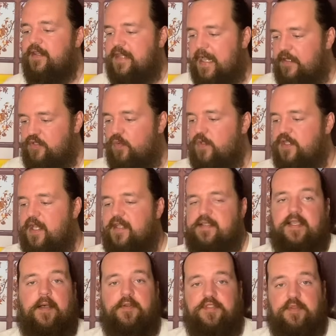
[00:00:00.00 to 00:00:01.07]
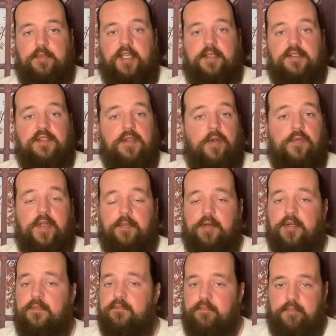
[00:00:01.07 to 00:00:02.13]
That's what that tells me. So
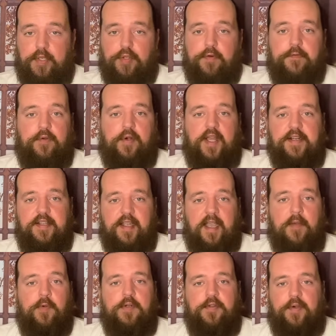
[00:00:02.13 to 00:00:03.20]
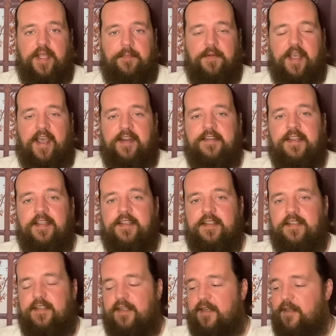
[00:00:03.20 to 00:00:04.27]
Libra, beautiful ending. I would claim that.
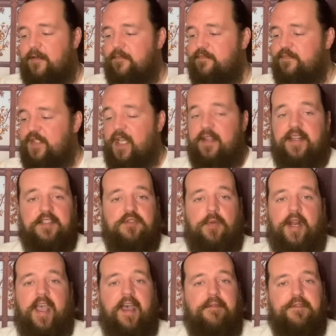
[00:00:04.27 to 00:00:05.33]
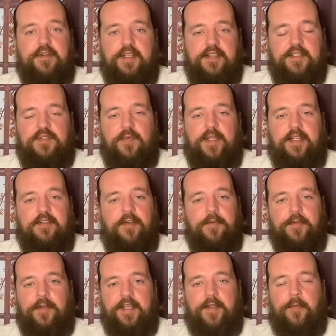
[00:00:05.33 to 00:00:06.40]
Yeah, that's what I have for you this week. Don't
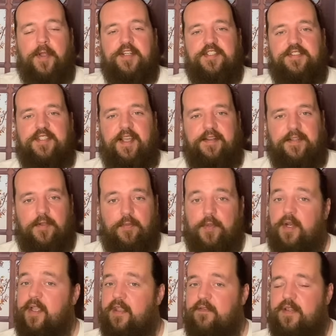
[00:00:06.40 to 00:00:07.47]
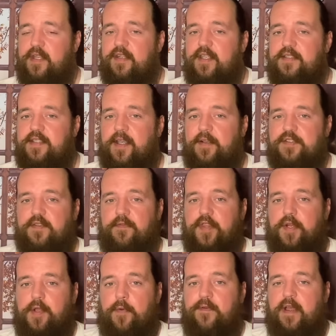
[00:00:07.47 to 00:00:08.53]
click away just yet, though. I'm going to give you the details of the
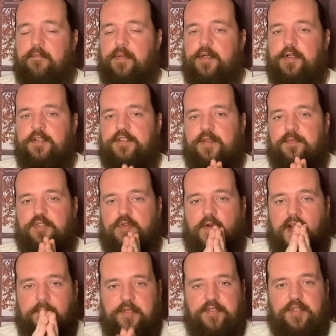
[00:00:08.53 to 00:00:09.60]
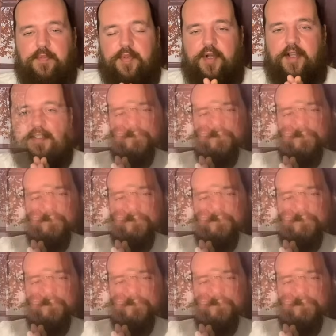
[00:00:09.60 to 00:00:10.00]
November subscriber surprise.